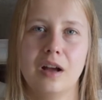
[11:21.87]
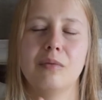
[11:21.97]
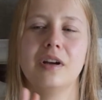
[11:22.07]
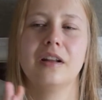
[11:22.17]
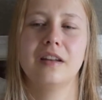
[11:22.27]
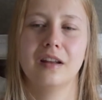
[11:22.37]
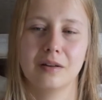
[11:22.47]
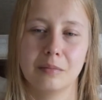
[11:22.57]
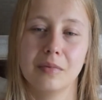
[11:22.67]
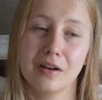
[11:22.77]
when I tell
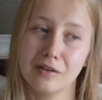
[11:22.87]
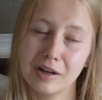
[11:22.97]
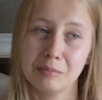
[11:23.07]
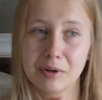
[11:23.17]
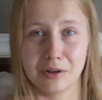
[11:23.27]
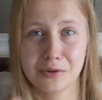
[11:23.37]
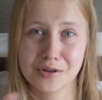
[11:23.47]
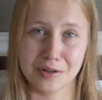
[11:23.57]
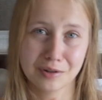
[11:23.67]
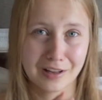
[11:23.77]
them, oh, and my
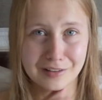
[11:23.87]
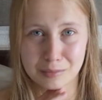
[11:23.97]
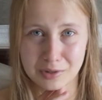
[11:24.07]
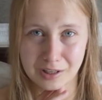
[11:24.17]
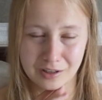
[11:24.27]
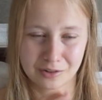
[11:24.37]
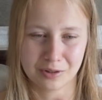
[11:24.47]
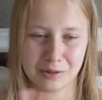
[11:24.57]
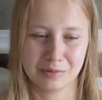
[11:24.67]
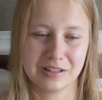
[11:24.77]
usual iced Americano,
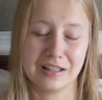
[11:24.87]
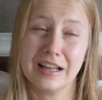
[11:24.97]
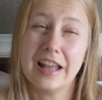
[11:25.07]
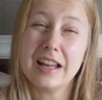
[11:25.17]
I will say like,